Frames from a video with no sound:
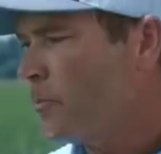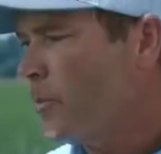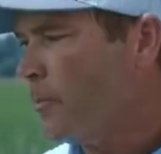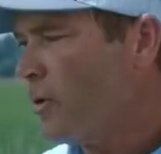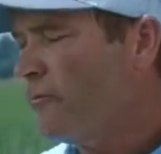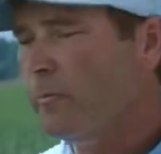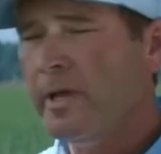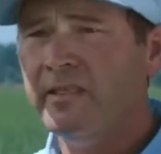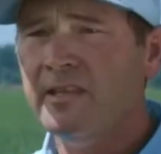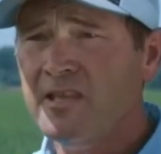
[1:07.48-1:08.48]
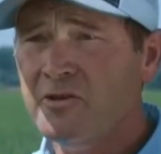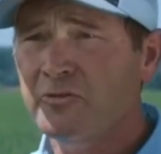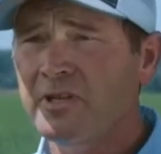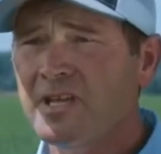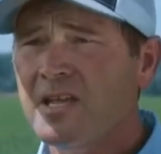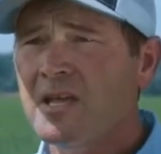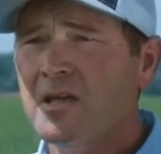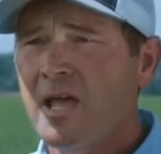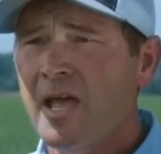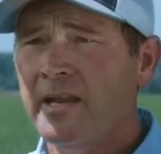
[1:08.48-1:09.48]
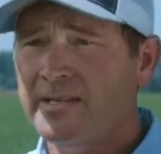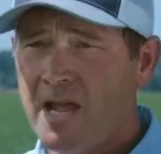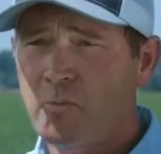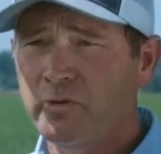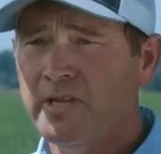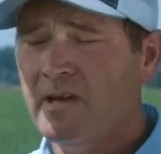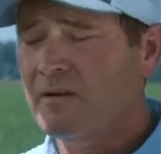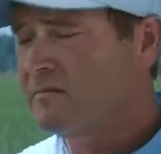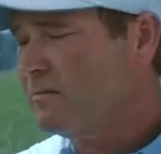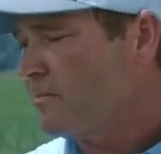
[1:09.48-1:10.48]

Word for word: the proof will be in the yield, and time will tell,